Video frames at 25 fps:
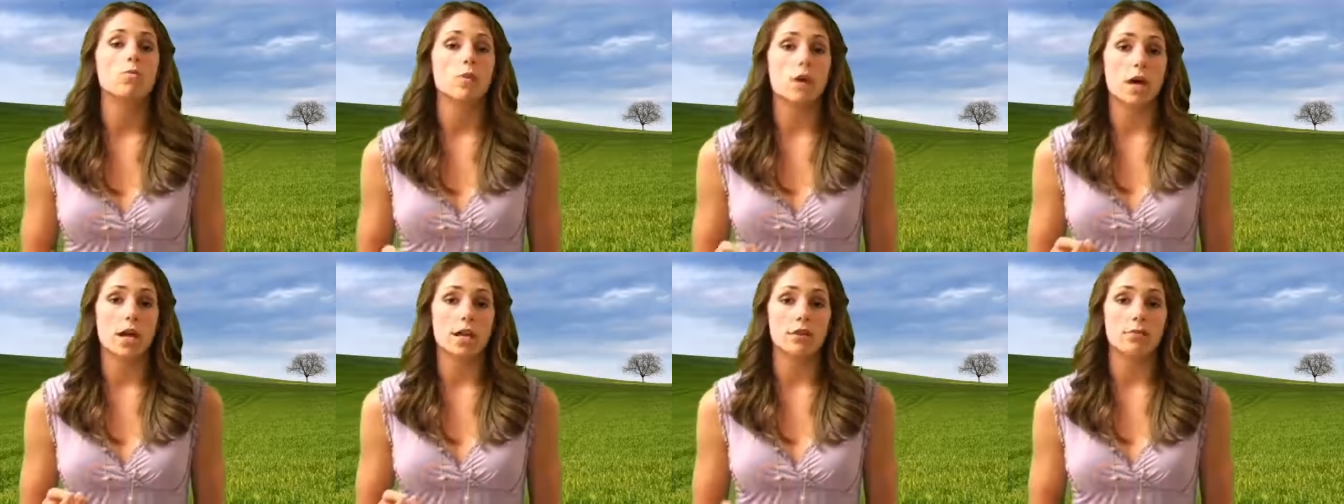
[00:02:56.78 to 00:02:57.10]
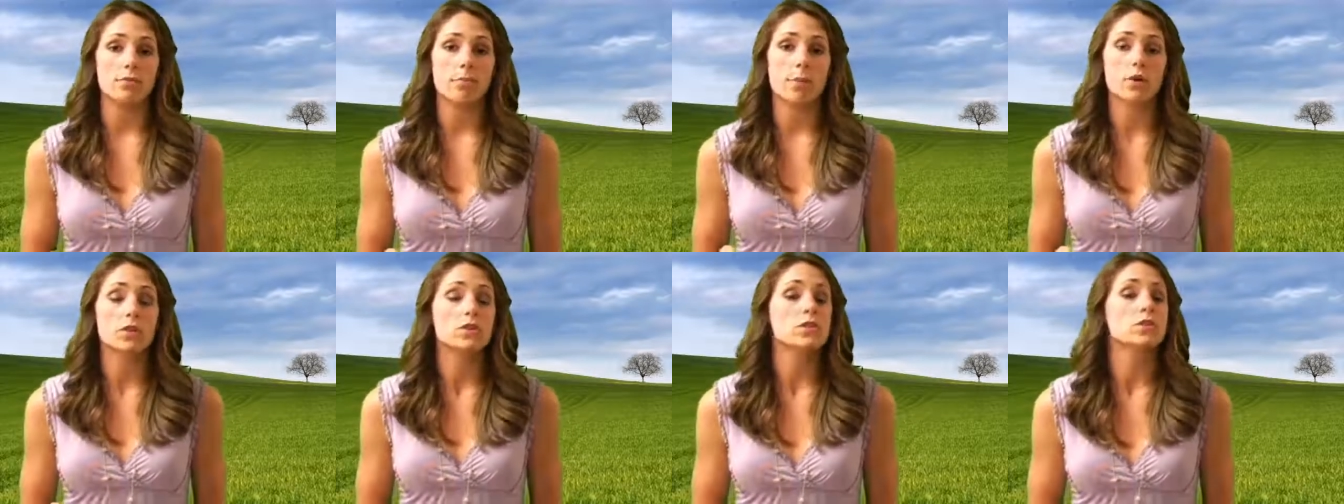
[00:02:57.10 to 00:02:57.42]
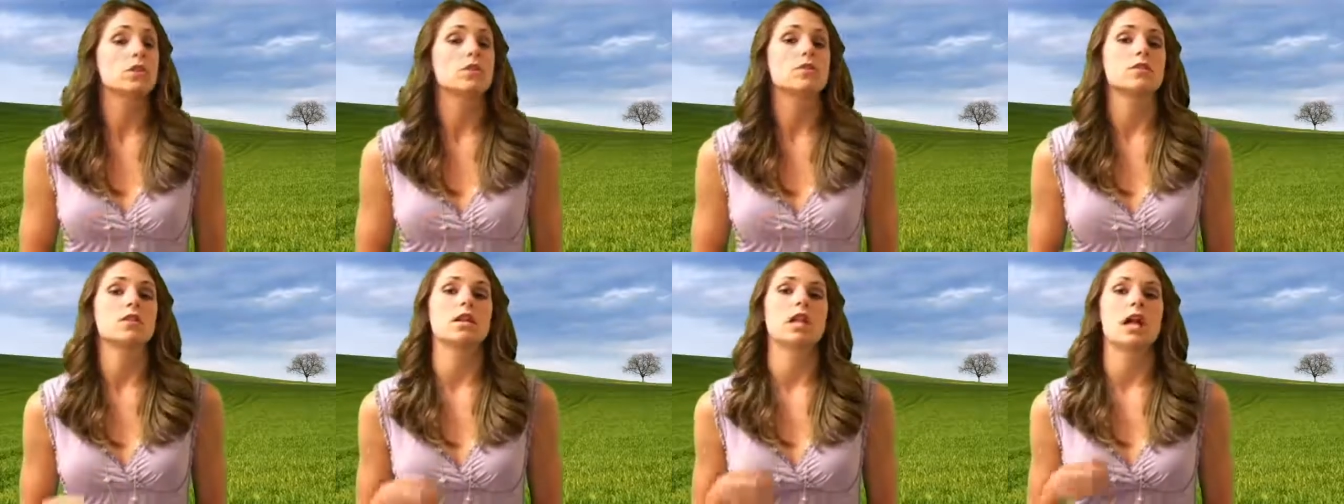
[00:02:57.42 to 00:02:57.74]
kind of
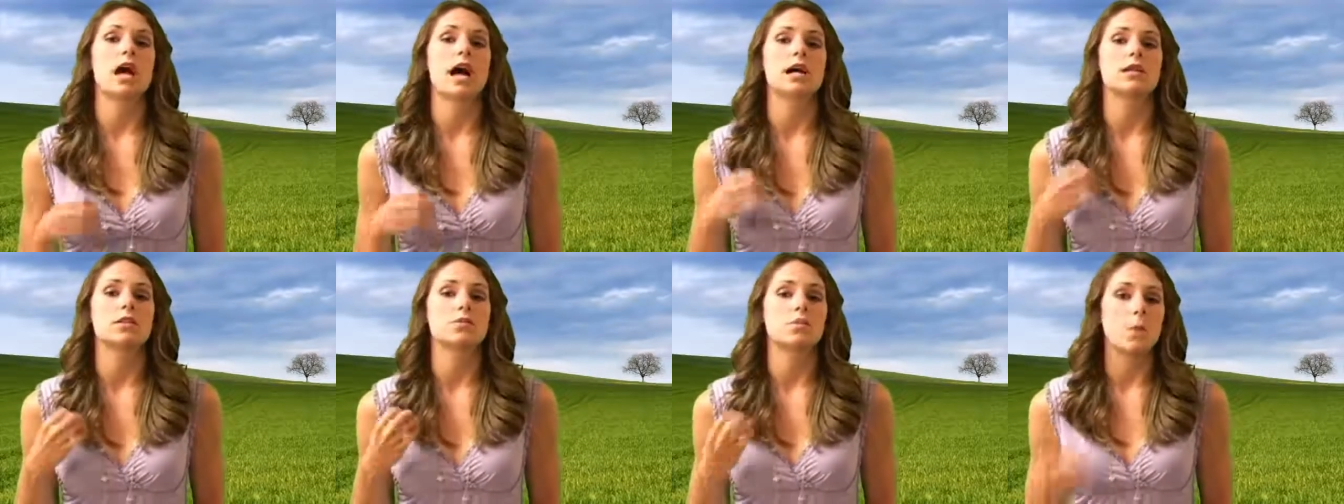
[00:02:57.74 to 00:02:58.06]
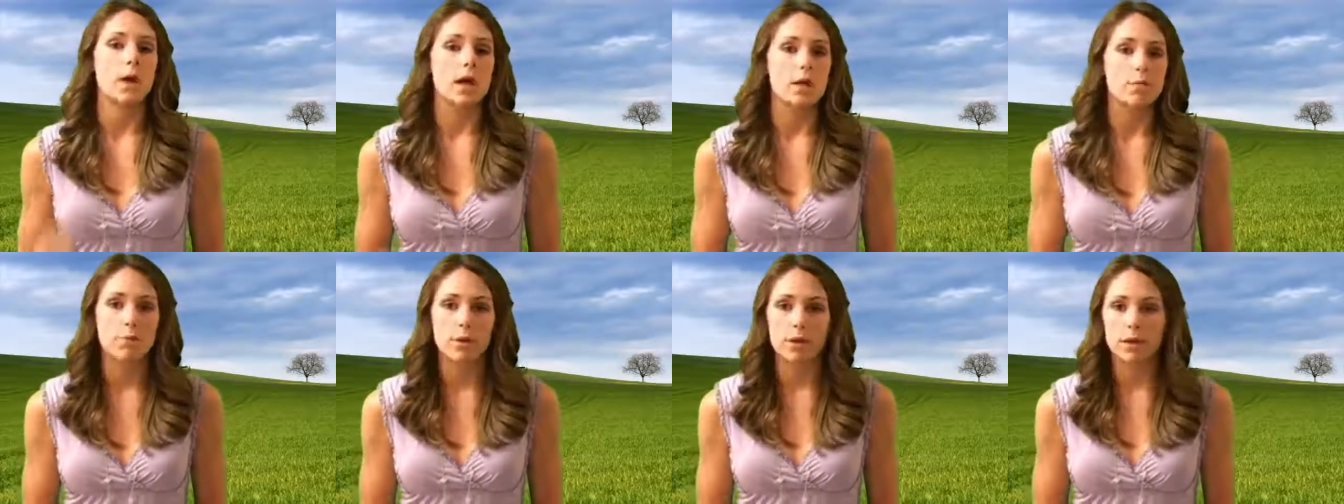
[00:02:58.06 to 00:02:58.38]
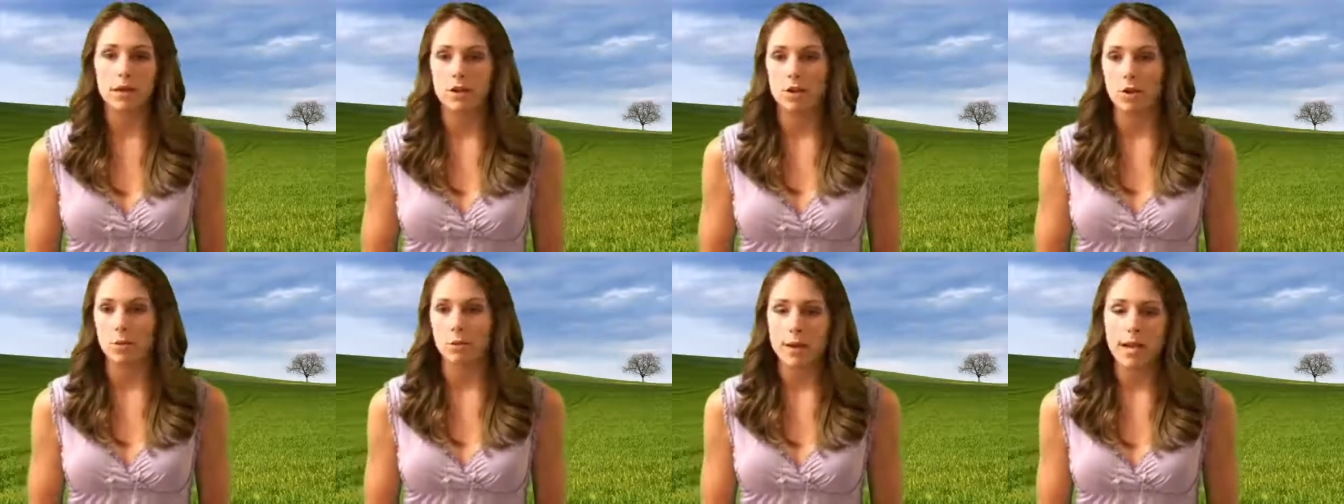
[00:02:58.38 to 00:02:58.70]
person that has white bread
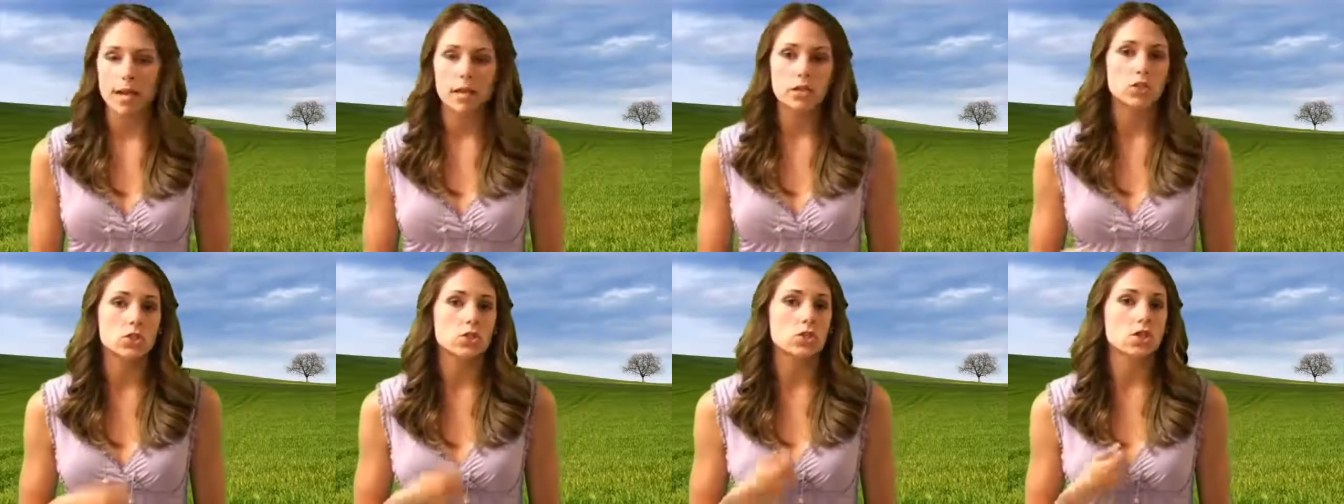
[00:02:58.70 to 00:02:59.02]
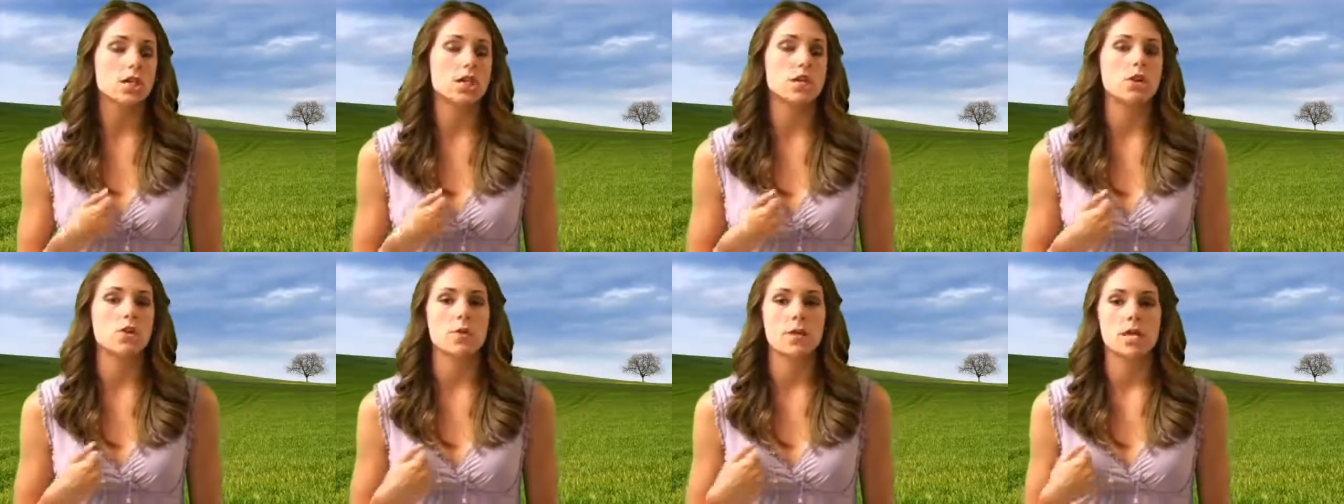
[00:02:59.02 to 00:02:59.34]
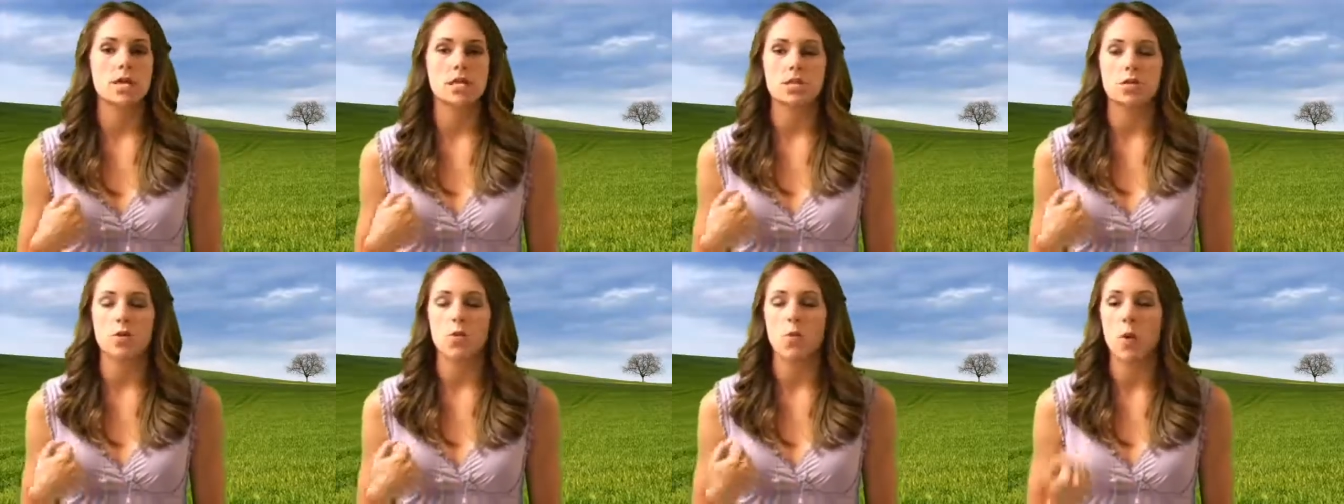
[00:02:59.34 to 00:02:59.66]
in your pantry, you
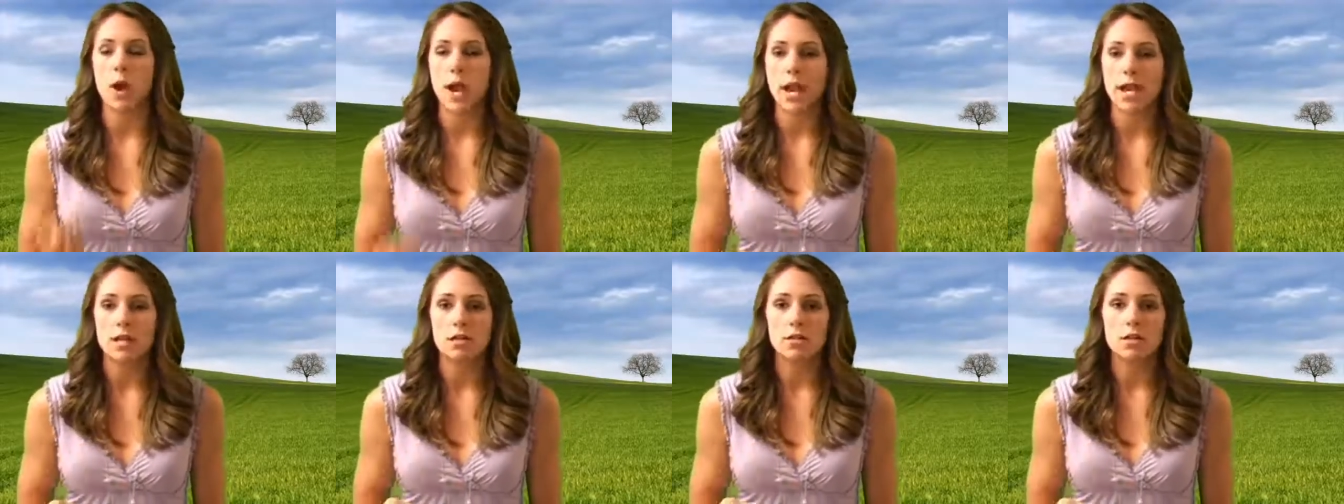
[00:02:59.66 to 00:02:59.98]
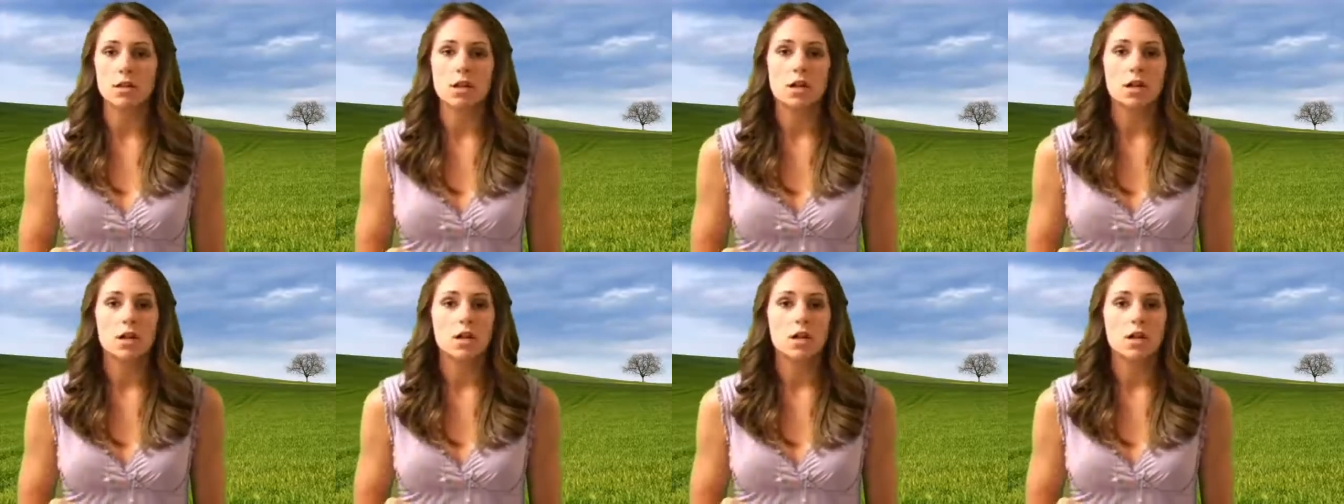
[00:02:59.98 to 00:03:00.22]
eat the white